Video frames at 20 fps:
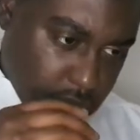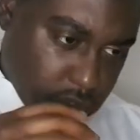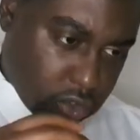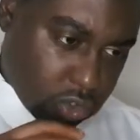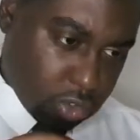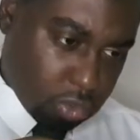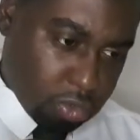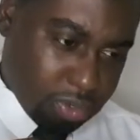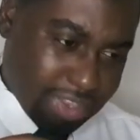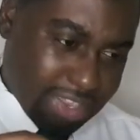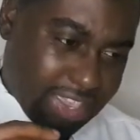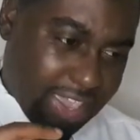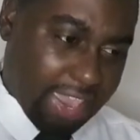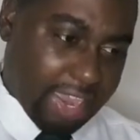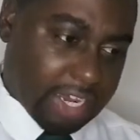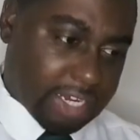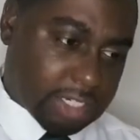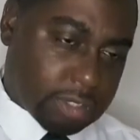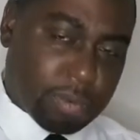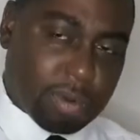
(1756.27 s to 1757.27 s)
to
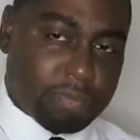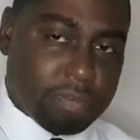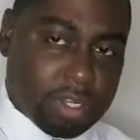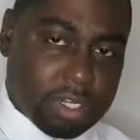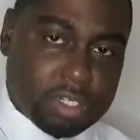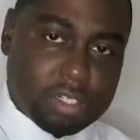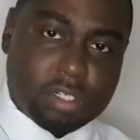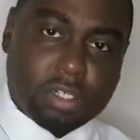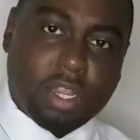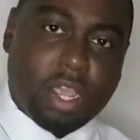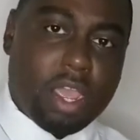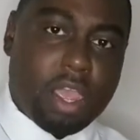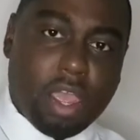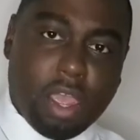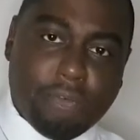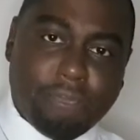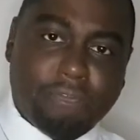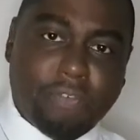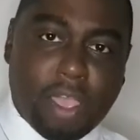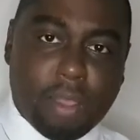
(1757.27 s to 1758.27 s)
gauge whether they're
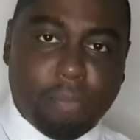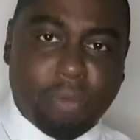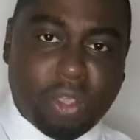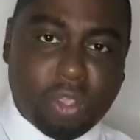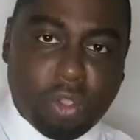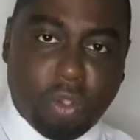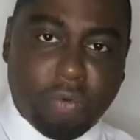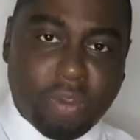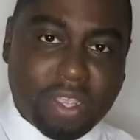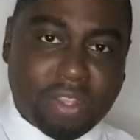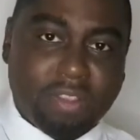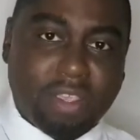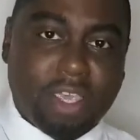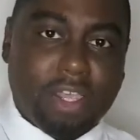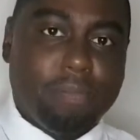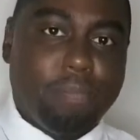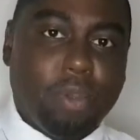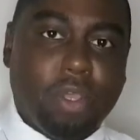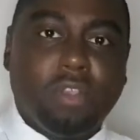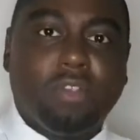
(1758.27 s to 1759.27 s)
a
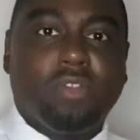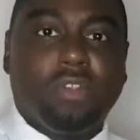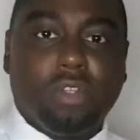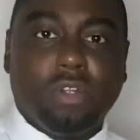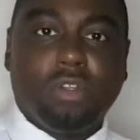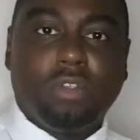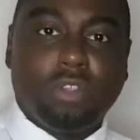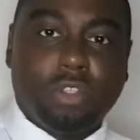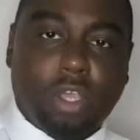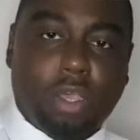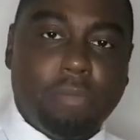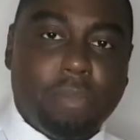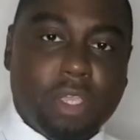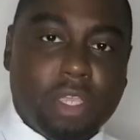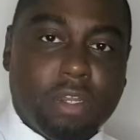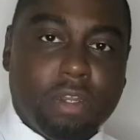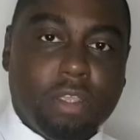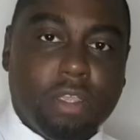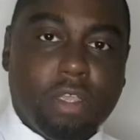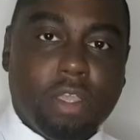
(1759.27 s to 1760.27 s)
family-oriented person. Do you know what I
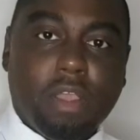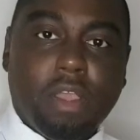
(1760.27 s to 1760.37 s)
mean?